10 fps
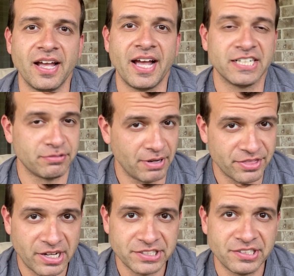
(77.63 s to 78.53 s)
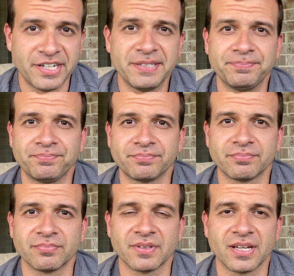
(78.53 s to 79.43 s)
As for my thoughts on it,
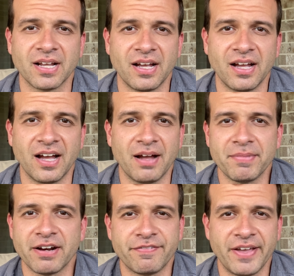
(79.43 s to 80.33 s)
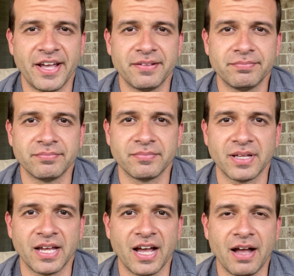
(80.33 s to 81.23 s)
I'm not a fan.
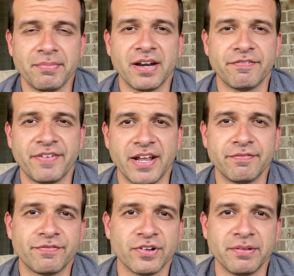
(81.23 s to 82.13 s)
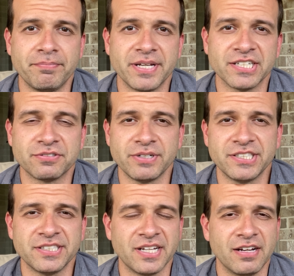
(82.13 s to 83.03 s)
I'm not a fan for the biggest
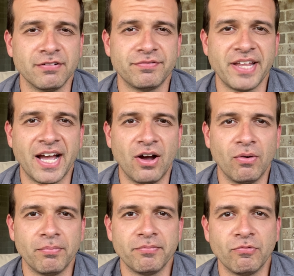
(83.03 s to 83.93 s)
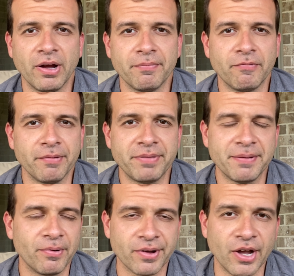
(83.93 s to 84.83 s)
reason of now when
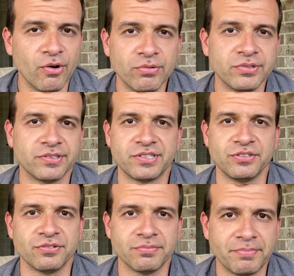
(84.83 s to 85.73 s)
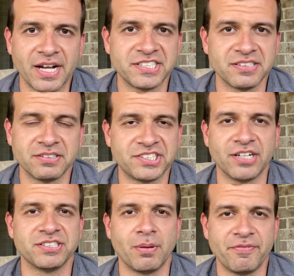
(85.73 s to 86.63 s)
people go to sell
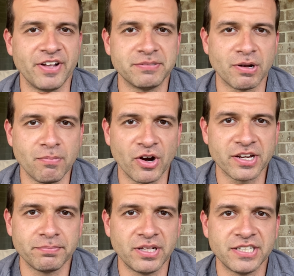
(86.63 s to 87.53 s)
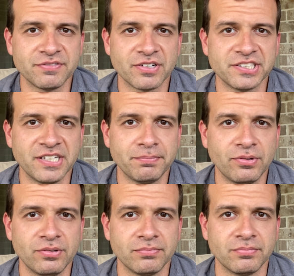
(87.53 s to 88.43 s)
something on Facebook Marketplace, for
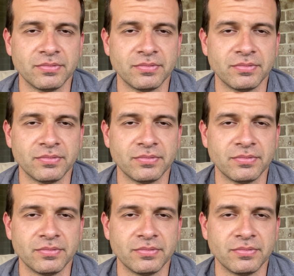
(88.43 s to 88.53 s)
example,